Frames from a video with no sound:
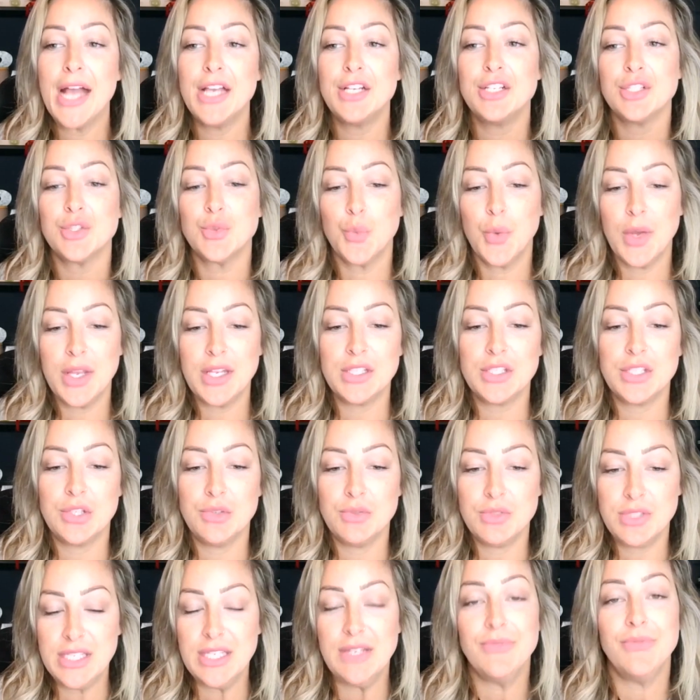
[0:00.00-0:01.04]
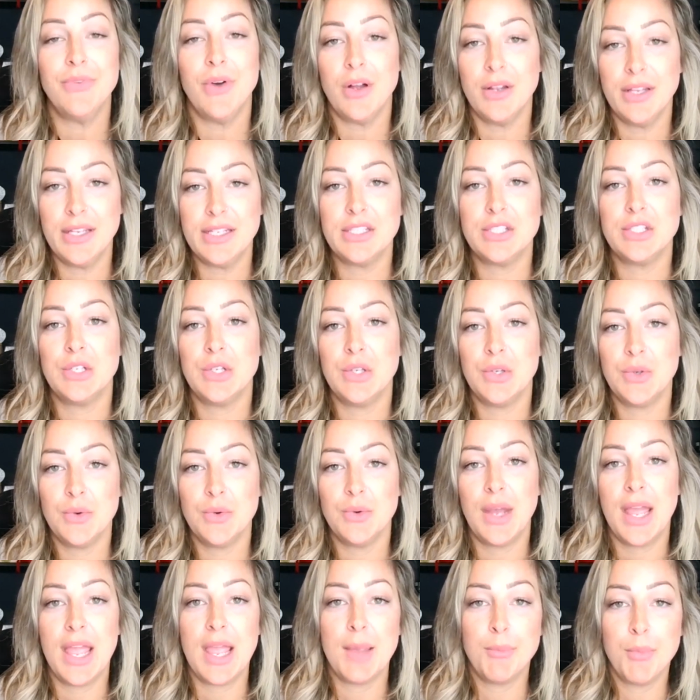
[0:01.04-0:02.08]
I just went to default
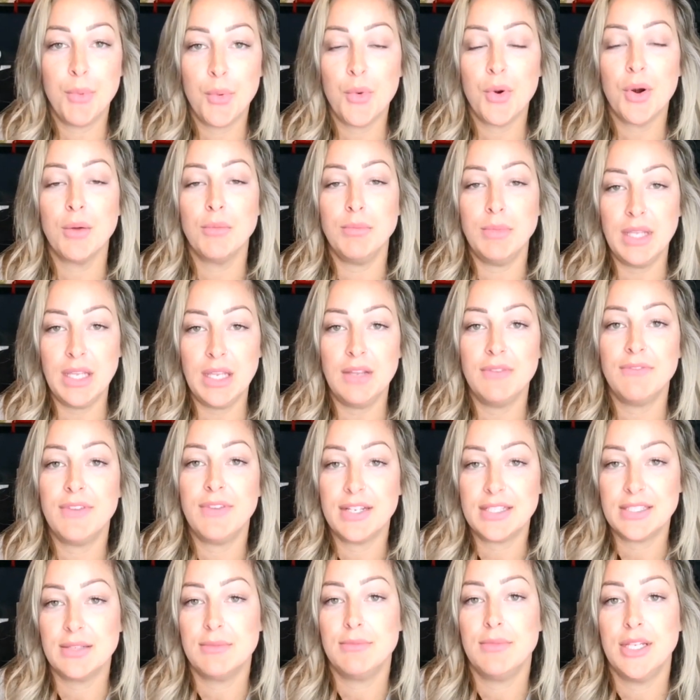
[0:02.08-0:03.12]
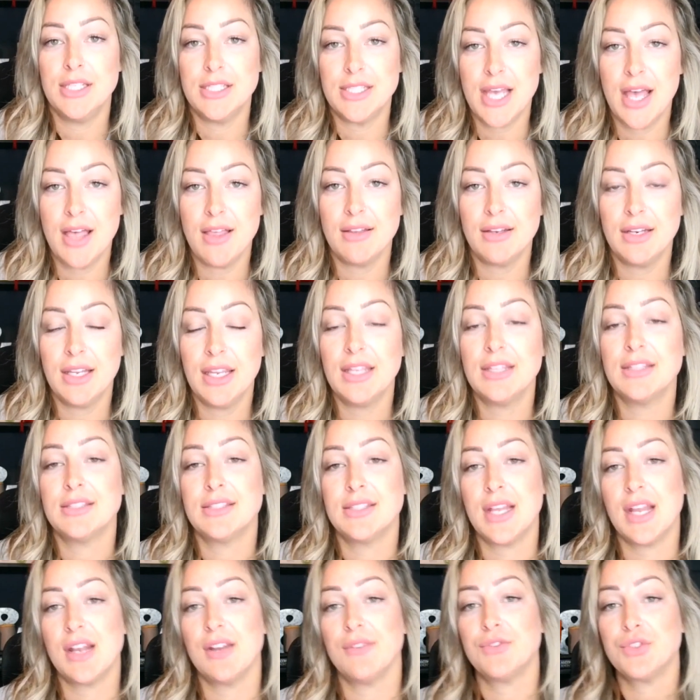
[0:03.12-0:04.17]
into a poor me victim mentality
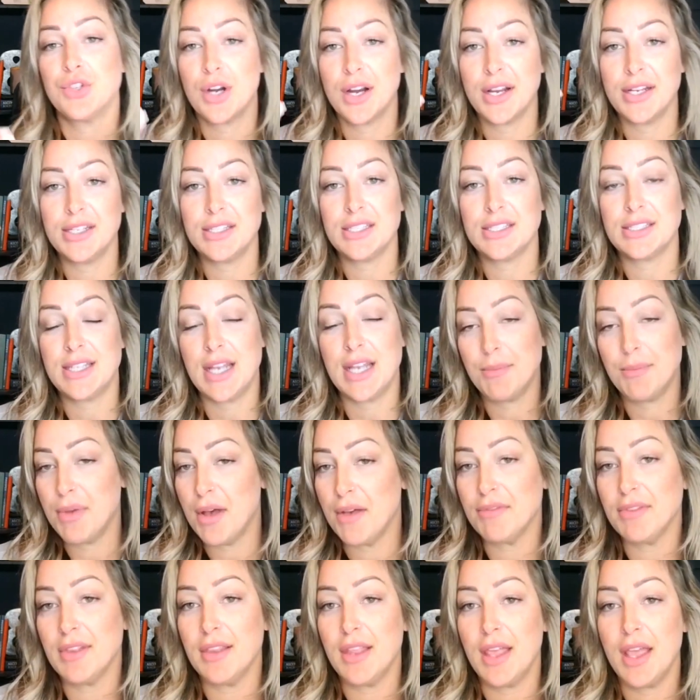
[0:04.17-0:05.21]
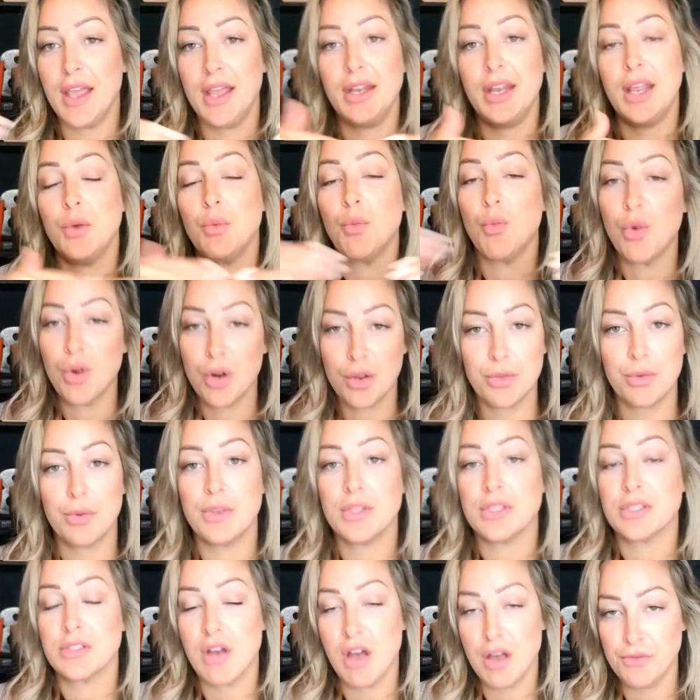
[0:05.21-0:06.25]
instead of trying to stay above the line and work
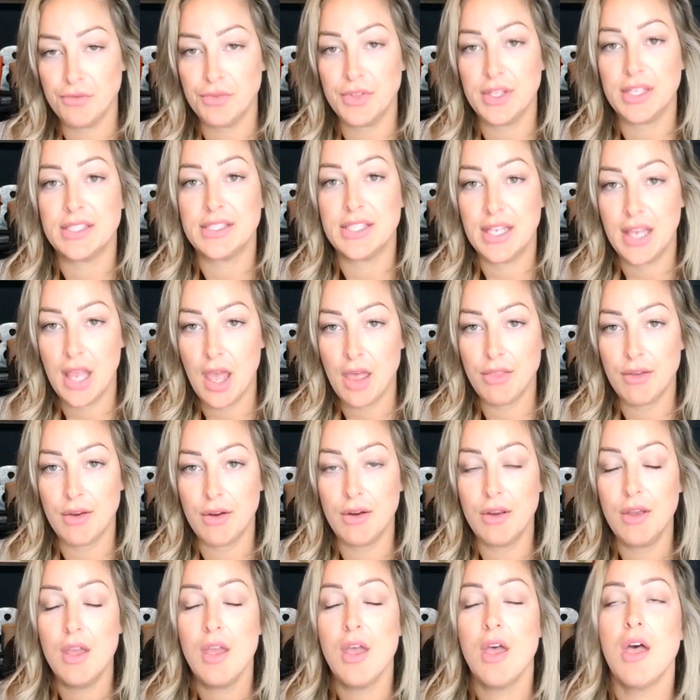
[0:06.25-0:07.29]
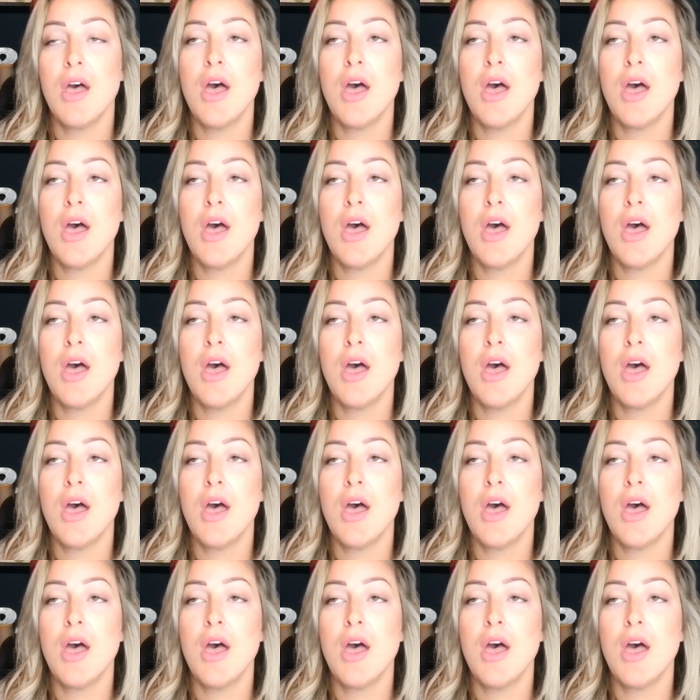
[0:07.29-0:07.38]
through this conflict together.